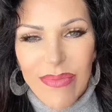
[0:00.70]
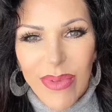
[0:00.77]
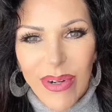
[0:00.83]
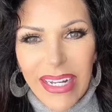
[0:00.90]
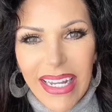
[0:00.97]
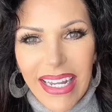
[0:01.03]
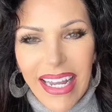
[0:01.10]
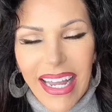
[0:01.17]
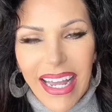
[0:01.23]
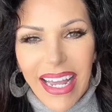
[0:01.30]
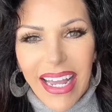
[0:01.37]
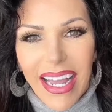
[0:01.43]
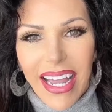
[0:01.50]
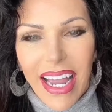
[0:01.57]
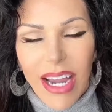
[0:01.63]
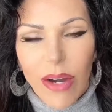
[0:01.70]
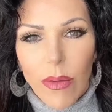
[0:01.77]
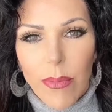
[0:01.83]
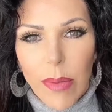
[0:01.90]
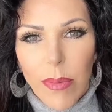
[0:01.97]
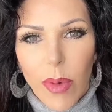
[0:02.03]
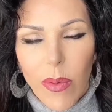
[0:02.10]
Good morning.
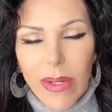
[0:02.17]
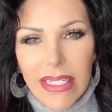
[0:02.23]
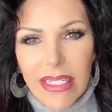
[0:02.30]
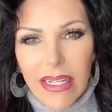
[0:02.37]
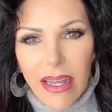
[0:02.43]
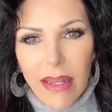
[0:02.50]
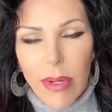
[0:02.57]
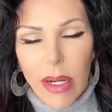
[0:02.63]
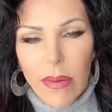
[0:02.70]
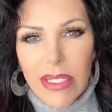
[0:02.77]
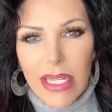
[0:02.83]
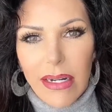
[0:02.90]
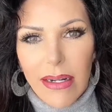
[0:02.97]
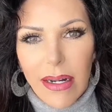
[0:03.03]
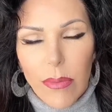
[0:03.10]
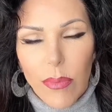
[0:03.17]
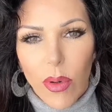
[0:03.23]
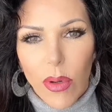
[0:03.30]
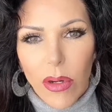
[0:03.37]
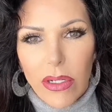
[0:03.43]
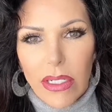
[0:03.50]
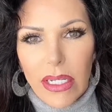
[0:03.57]
I remember one time I was in an
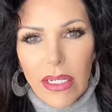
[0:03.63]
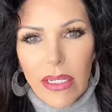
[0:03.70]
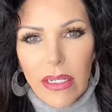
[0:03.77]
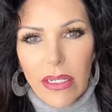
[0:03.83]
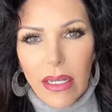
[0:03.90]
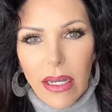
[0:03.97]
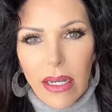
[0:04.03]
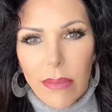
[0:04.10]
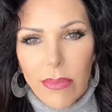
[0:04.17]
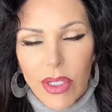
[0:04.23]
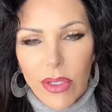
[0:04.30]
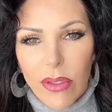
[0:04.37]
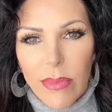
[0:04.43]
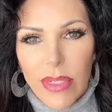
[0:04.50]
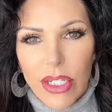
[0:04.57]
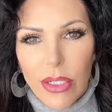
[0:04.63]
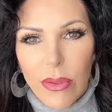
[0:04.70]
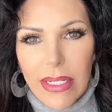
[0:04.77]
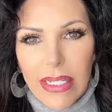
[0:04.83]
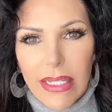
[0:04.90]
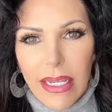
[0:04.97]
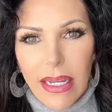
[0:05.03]
airport um, during
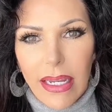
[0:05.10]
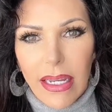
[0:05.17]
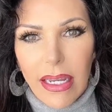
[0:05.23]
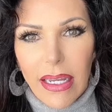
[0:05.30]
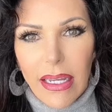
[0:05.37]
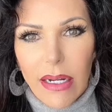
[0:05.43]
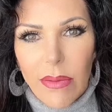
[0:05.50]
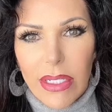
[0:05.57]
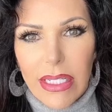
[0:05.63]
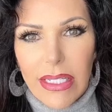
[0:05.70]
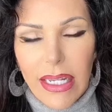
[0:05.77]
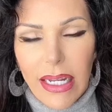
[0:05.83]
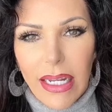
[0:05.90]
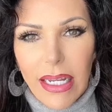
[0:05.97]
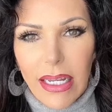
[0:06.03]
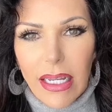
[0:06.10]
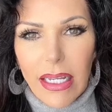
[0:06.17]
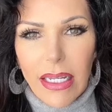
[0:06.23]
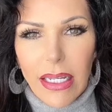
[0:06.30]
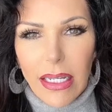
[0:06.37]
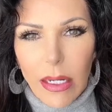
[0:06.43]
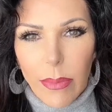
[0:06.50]
Miss USA and I was sitting,
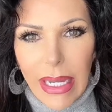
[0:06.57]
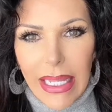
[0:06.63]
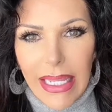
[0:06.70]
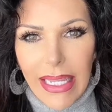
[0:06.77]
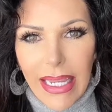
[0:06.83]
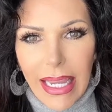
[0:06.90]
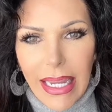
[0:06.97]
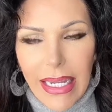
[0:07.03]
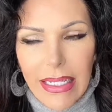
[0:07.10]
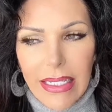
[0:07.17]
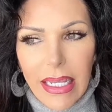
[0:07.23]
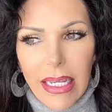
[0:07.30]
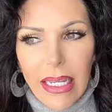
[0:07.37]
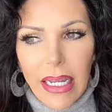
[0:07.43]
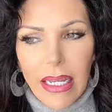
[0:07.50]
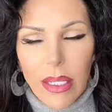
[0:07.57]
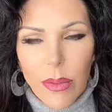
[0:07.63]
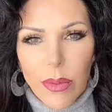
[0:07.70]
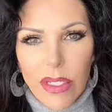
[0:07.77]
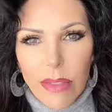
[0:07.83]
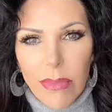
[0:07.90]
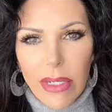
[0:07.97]
you know, by the gate
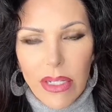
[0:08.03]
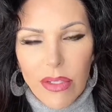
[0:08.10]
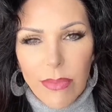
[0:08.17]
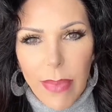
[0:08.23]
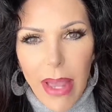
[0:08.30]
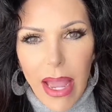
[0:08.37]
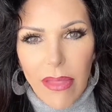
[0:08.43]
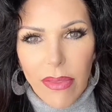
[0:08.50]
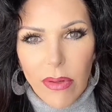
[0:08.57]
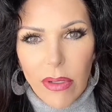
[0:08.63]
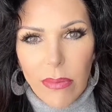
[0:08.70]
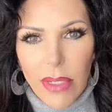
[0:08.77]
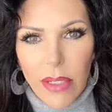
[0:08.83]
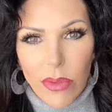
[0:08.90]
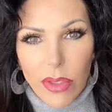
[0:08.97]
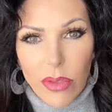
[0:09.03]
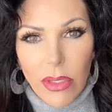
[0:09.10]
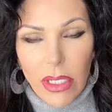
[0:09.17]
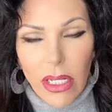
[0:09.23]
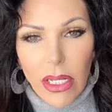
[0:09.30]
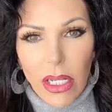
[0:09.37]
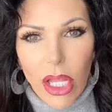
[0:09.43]
and there was a men's bathroom that
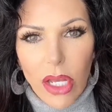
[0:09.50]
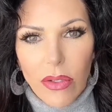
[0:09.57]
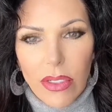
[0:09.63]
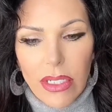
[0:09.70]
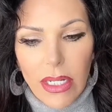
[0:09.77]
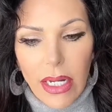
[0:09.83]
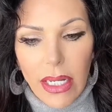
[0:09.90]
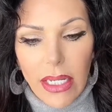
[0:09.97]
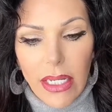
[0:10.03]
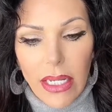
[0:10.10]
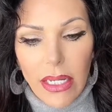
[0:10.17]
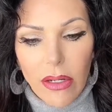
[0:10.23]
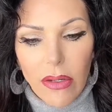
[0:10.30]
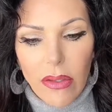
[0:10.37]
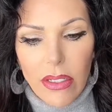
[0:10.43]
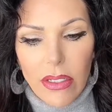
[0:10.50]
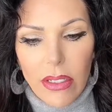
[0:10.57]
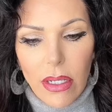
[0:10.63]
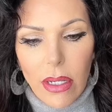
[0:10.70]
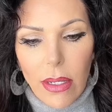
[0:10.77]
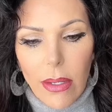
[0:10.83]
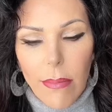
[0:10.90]
was really close and I could hear
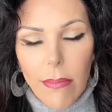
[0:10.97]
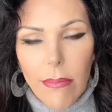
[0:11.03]
this